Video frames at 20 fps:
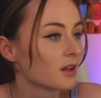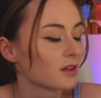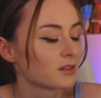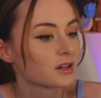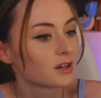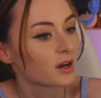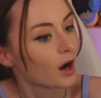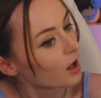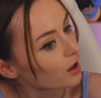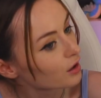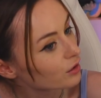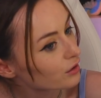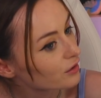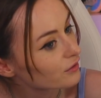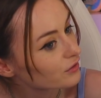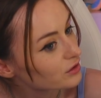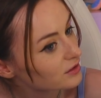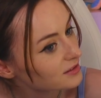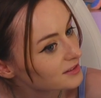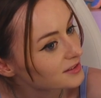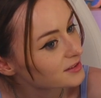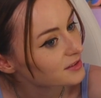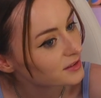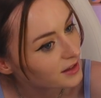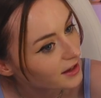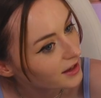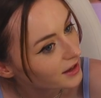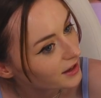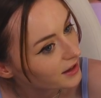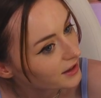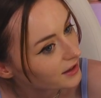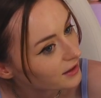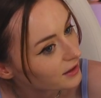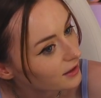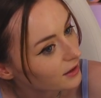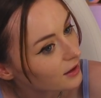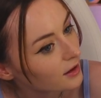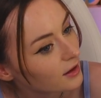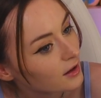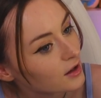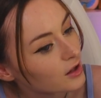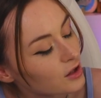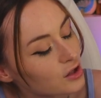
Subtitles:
the color of your skin,